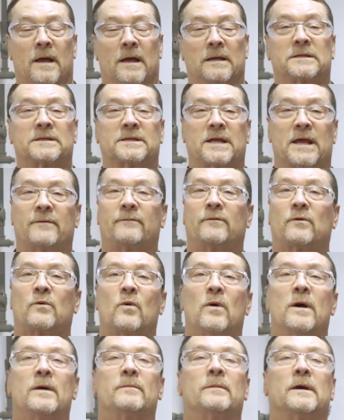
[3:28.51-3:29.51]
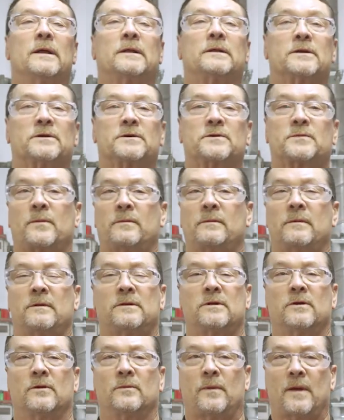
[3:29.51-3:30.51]
set of equipment
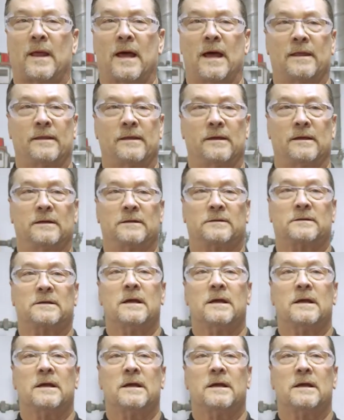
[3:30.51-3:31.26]
to apply these.